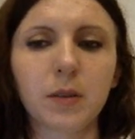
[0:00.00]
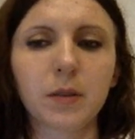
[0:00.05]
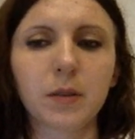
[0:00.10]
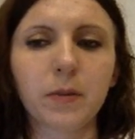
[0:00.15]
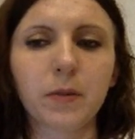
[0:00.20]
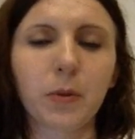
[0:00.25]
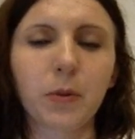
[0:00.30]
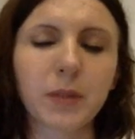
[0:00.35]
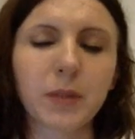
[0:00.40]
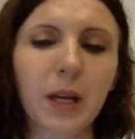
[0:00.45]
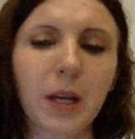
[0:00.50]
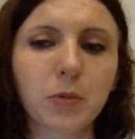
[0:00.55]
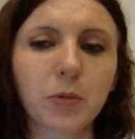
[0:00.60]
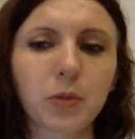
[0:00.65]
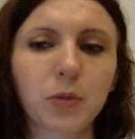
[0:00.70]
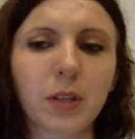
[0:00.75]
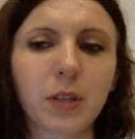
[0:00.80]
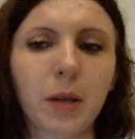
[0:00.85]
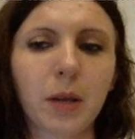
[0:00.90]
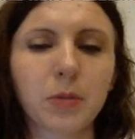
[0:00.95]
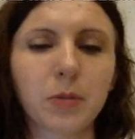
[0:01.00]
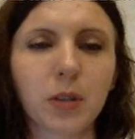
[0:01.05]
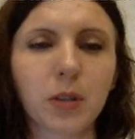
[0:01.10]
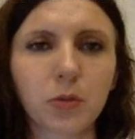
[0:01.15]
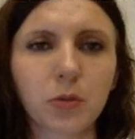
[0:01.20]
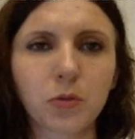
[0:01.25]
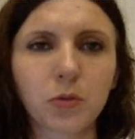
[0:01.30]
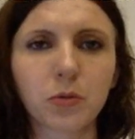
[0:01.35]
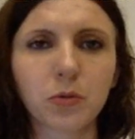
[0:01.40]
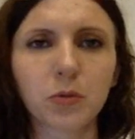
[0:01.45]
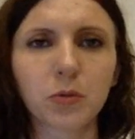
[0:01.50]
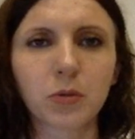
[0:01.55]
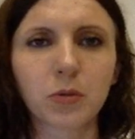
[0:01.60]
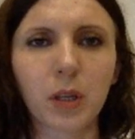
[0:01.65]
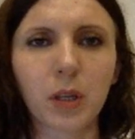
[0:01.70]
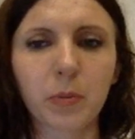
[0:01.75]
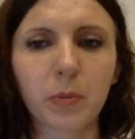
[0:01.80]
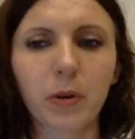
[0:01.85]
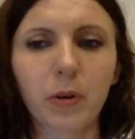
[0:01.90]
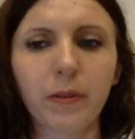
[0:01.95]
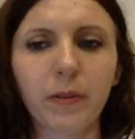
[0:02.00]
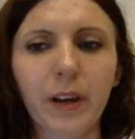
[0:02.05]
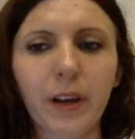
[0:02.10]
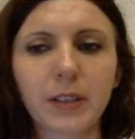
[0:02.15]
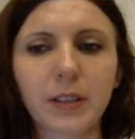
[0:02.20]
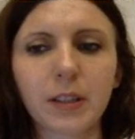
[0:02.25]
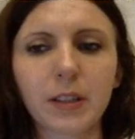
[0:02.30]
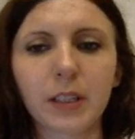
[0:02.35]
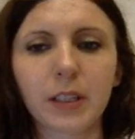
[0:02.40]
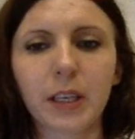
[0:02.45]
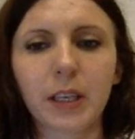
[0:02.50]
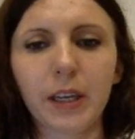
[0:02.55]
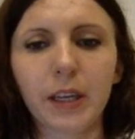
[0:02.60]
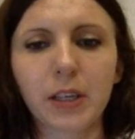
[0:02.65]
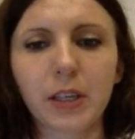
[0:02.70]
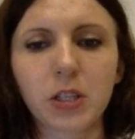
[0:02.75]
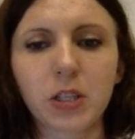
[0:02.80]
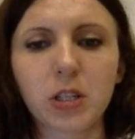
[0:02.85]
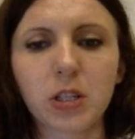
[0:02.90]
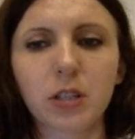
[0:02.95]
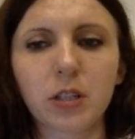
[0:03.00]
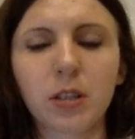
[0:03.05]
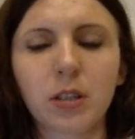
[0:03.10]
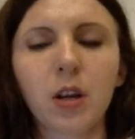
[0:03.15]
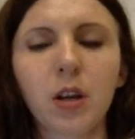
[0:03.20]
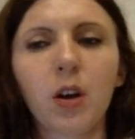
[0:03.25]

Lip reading: from time to time they provide education.